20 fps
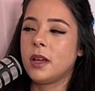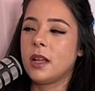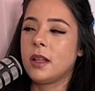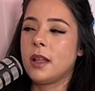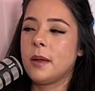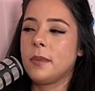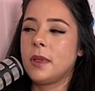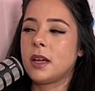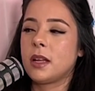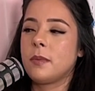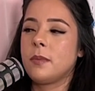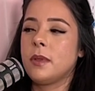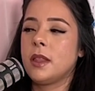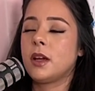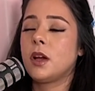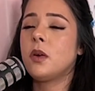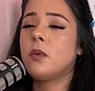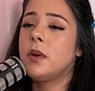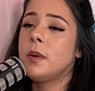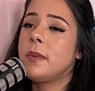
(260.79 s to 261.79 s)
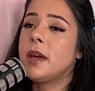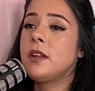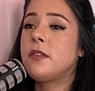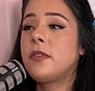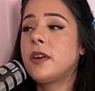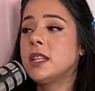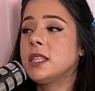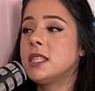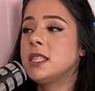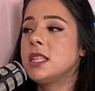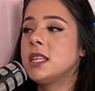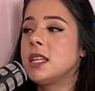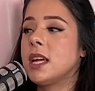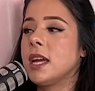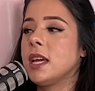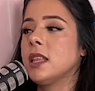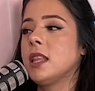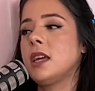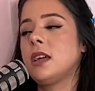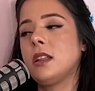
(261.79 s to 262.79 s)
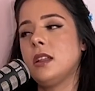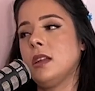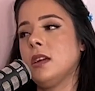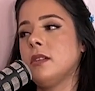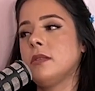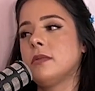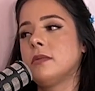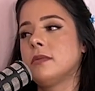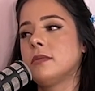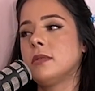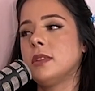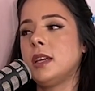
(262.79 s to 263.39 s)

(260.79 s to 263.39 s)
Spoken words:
And I'm not going to be like, oh, we made friends tonight. Like, no.